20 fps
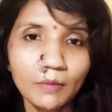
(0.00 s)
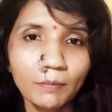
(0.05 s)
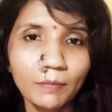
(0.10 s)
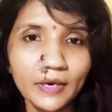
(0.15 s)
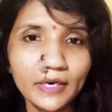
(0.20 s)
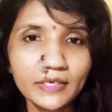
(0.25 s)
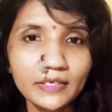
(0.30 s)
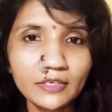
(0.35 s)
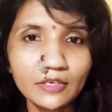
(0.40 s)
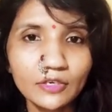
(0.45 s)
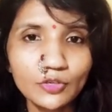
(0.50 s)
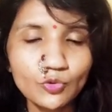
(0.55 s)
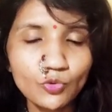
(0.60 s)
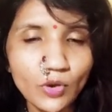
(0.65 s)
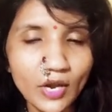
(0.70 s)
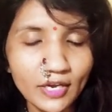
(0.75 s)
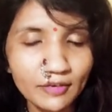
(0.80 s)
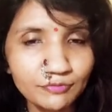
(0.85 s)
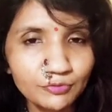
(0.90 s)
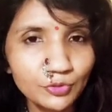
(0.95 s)
but you
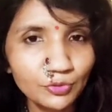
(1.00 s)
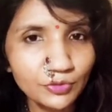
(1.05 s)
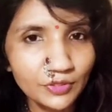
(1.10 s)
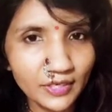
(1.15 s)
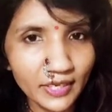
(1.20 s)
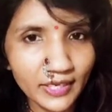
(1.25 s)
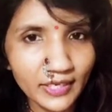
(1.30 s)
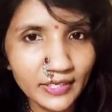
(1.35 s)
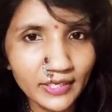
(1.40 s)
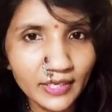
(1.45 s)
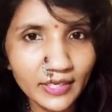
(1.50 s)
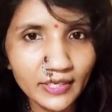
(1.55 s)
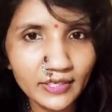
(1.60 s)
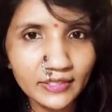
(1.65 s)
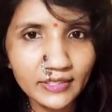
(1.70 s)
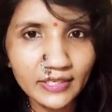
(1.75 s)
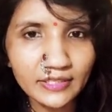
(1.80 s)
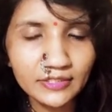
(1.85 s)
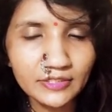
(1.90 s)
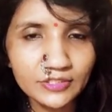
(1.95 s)
have to take care
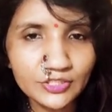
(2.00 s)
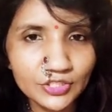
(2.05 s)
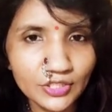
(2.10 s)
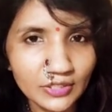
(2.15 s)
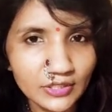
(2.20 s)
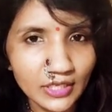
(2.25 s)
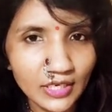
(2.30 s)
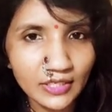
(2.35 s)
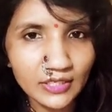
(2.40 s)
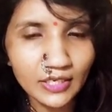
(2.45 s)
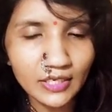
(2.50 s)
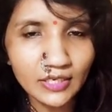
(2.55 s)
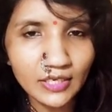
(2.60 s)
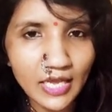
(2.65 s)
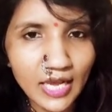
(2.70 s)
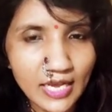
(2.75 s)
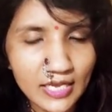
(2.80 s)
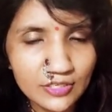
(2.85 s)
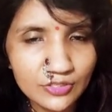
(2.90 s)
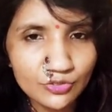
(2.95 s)
that the chana dal
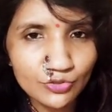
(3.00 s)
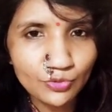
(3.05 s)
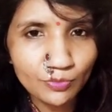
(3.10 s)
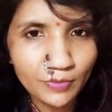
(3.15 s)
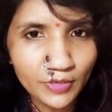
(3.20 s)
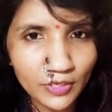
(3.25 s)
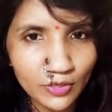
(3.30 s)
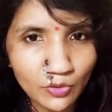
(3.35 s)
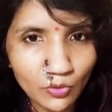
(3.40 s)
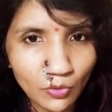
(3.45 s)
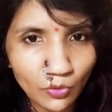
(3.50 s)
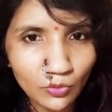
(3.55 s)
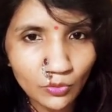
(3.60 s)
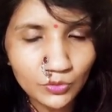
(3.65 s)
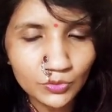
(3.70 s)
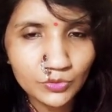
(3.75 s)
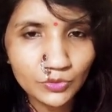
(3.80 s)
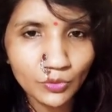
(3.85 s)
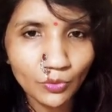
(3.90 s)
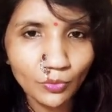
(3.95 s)
has to be
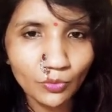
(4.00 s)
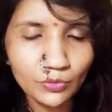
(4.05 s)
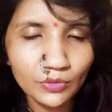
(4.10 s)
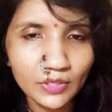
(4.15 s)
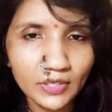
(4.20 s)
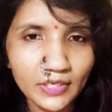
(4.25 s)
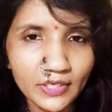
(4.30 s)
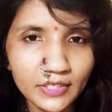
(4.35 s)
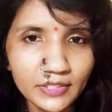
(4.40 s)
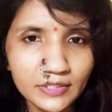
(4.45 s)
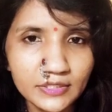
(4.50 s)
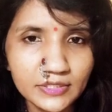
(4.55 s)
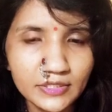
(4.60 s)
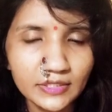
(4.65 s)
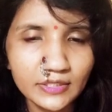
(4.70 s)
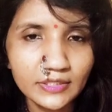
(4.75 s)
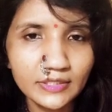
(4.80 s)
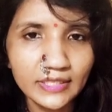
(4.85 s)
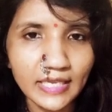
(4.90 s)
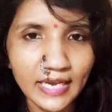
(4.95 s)
cooked only
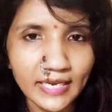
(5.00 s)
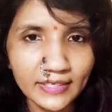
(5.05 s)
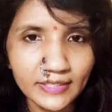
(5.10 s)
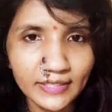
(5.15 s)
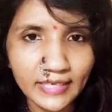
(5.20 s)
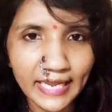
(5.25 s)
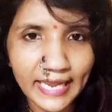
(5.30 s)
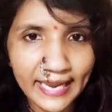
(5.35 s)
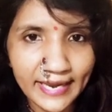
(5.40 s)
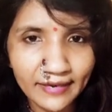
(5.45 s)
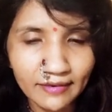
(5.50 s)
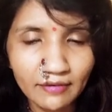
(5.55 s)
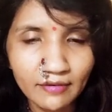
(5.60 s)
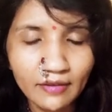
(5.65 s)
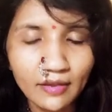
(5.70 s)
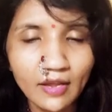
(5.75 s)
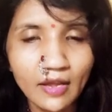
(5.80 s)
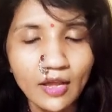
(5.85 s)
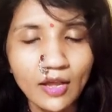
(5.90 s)
till that end,